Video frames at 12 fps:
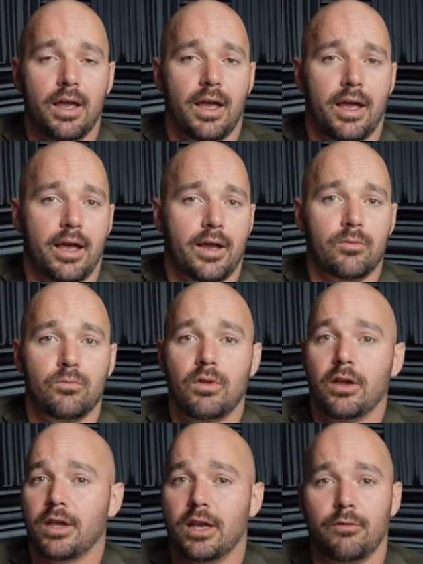And
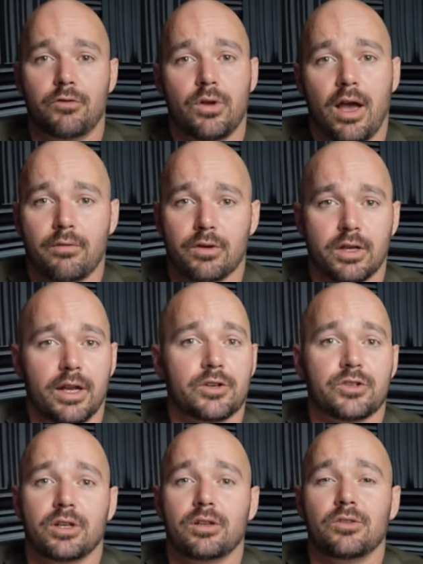again, if you have a
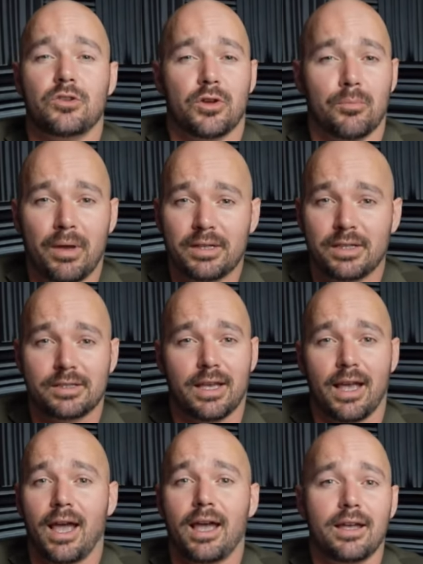connection, you can basically
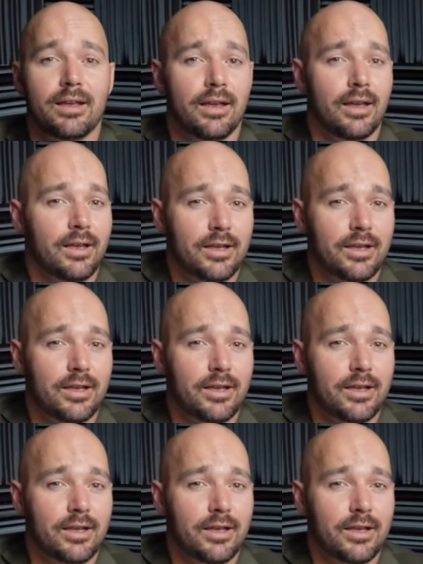say, hey,